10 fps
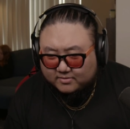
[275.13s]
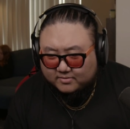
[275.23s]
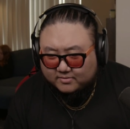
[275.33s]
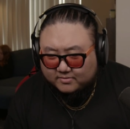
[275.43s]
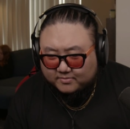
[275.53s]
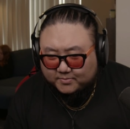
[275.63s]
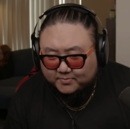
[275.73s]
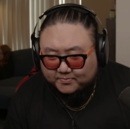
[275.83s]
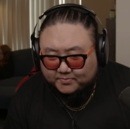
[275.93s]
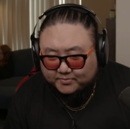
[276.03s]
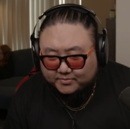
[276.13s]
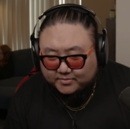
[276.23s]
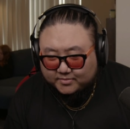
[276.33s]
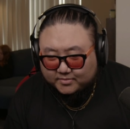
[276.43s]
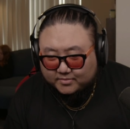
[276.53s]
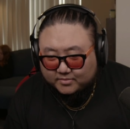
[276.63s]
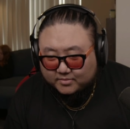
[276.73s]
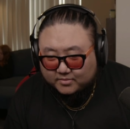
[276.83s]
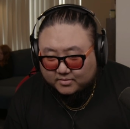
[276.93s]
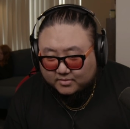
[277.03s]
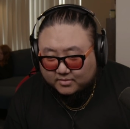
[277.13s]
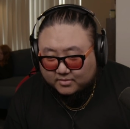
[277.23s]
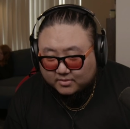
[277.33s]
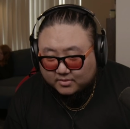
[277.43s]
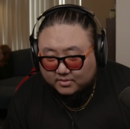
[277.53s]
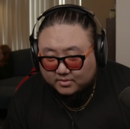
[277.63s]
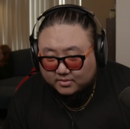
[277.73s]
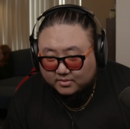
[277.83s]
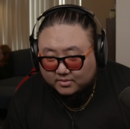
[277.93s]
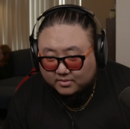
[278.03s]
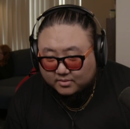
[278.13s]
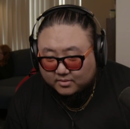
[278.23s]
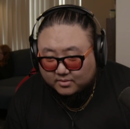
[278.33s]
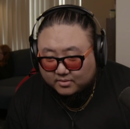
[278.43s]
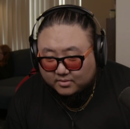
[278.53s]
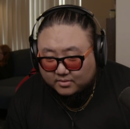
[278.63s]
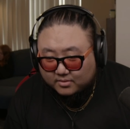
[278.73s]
Nobody speaks.